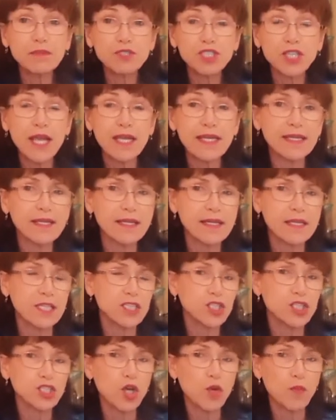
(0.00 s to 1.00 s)
checking it because
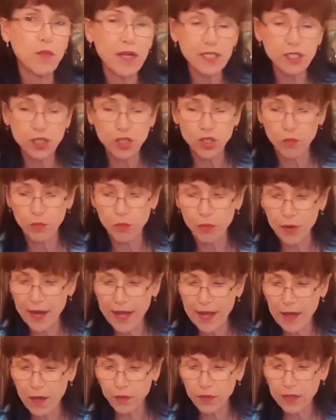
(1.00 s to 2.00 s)
you don't want it to go
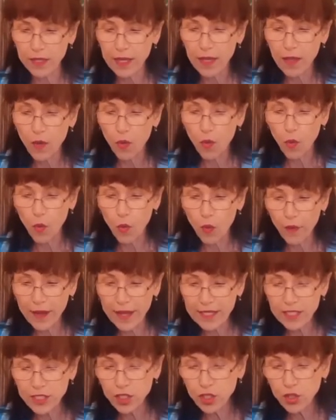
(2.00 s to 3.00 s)
brown. Or
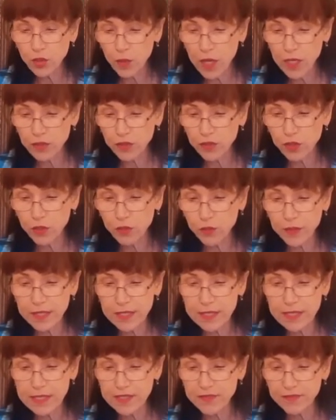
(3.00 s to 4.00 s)
at 200
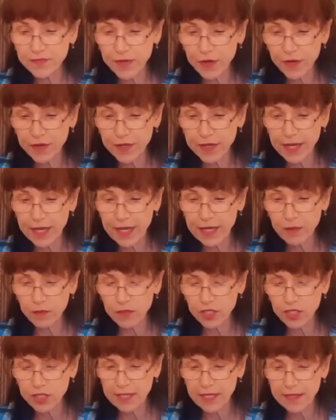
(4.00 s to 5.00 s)
degrees Fahrenheit,
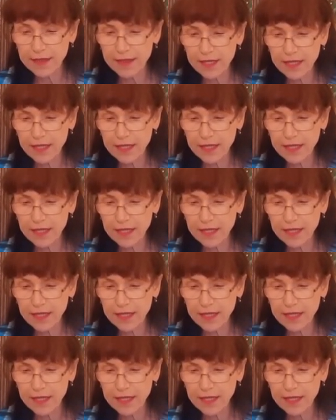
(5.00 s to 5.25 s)
which is I think